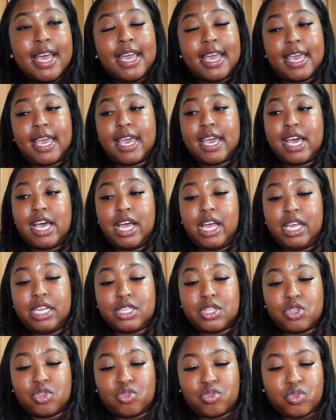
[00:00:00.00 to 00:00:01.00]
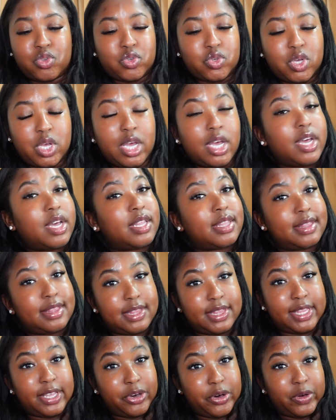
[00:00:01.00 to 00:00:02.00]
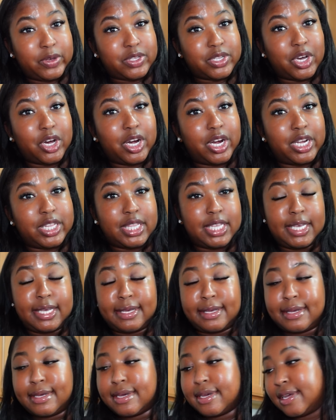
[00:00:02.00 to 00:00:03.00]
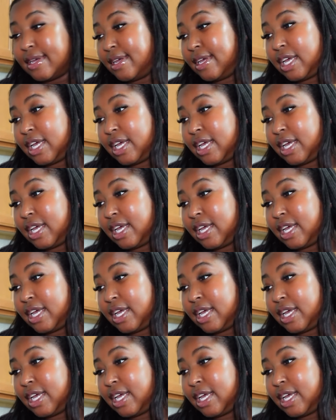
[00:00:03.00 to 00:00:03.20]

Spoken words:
And those are the